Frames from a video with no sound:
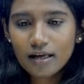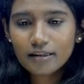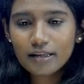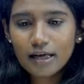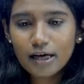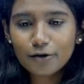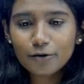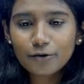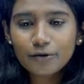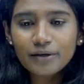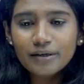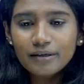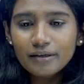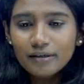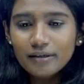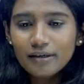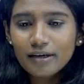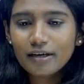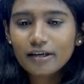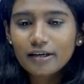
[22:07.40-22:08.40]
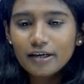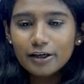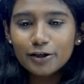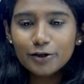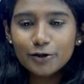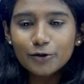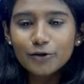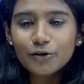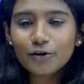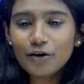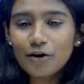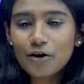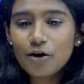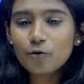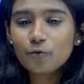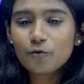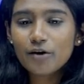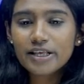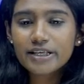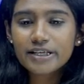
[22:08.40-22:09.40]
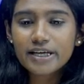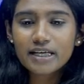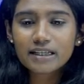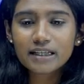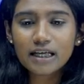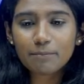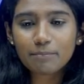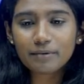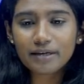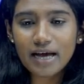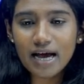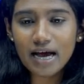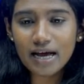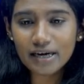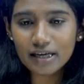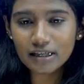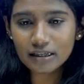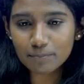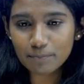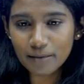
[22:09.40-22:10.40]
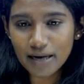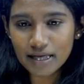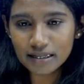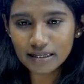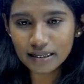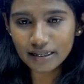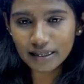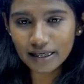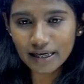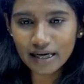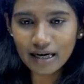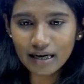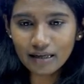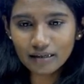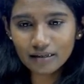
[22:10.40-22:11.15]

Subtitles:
Tarun, Krishu, which receptor is present in